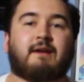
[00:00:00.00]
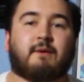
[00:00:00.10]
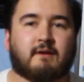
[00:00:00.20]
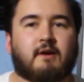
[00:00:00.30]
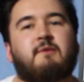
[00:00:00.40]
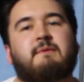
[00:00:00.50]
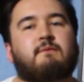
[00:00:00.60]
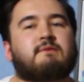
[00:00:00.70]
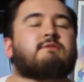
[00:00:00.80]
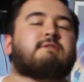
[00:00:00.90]
Anyway, I hope you
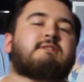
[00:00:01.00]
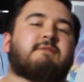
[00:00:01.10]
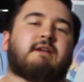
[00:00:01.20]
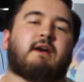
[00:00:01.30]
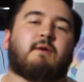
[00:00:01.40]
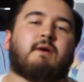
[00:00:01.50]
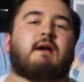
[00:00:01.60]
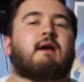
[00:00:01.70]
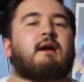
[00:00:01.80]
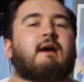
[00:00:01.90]
all enjoyed this video.
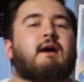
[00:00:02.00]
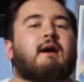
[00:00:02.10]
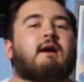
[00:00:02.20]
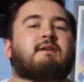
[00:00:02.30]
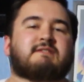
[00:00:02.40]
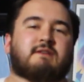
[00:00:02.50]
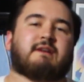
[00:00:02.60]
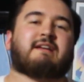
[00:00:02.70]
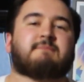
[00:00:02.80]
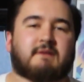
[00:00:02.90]
I'll see you all
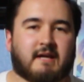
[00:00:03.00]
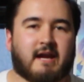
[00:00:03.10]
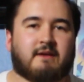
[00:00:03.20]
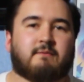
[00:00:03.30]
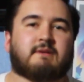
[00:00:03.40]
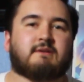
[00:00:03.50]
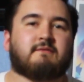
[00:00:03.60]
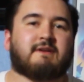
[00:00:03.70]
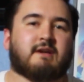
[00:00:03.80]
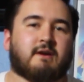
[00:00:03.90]
next Monday with a new
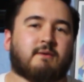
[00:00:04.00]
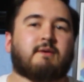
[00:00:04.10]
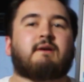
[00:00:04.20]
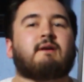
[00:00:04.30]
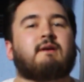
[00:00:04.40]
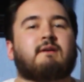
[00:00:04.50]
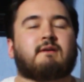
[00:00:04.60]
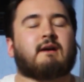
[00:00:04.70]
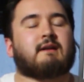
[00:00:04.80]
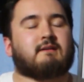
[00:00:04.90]
video,
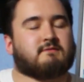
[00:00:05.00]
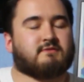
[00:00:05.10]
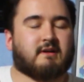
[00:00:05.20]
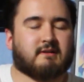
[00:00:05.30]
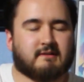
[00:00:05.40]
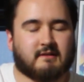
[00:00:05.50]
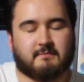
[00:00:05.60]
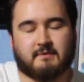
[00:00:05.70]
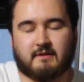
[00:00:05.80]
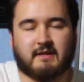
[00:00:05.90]
and I'll try and
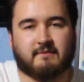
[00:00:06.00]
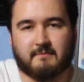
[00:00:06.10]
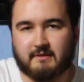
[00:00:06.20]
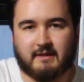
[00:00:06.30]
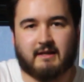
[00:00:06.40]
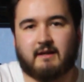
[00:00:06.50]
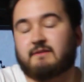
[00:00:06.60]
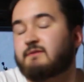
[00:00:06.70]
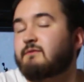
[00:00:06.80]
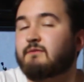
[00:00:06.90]
upload every Monday. I
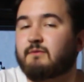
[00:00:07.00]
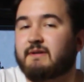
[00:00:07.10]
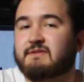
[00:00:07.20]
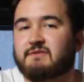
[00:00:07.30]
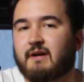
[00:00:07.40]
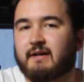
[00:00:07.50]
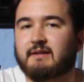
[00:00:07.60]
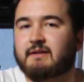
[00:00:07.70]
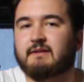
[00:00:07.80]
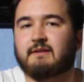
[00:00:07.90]
do always try.
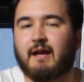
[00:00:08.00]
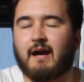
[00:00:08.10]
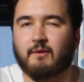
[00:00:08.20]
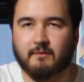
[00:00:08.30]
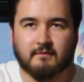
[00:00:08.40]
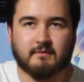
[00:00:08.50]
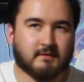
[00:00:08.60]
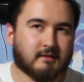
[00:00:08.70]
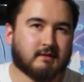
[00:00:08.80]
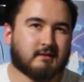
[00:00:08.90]
Now,
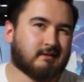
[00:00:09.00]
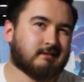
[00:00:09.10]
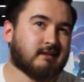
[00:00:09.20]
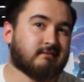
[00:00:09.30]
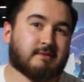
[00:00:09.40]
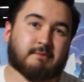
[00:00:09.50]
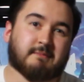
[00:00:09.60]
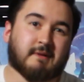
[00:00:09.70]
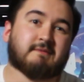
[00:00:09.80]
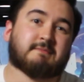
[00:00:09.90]
didn't for 3
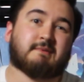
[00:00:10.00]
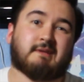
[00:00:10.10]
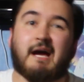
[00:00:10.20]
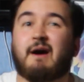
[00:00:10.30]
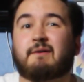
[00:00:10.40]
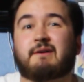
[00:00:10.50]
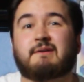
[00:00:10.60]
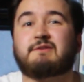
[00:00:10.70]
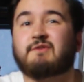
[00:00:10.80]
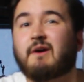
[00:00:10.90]
months, but now I'm
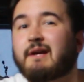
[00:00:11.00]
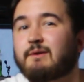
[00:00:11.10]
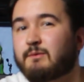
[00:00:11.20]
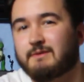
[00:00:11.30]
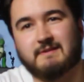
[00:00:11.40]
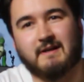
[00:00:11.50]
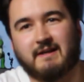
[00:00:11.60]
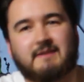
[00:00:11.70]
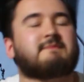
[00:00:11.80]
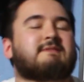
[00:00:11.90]
gonna try all the
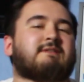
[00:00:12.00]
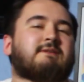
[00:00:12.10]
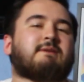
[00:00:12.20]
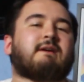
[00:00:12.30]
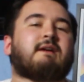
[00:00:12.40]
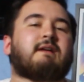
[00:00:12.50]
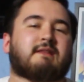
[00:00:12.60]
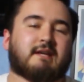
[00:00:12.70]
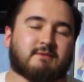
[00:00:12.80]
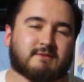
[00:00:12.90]
time. So
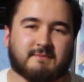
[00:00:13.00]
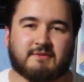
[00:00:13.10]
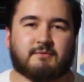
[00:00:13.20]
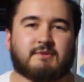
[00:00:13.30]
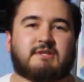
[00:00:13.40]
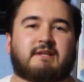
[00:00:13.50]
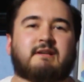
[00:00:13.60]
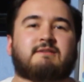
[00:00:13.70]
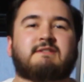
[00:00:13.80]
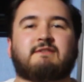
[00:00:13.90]
thank you all so much for watching, and
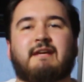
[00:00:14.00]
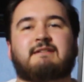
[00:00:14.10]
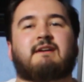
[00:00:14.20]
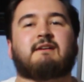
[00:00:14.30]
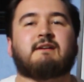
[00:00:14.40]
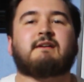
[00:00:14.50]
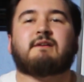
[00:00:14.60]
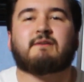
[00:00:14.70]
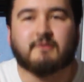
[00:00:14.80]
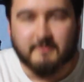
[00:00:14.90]
I'll see you later.
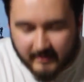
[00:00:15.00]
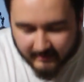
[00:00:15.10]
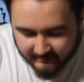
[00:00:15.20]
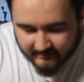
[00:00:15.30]
Bye.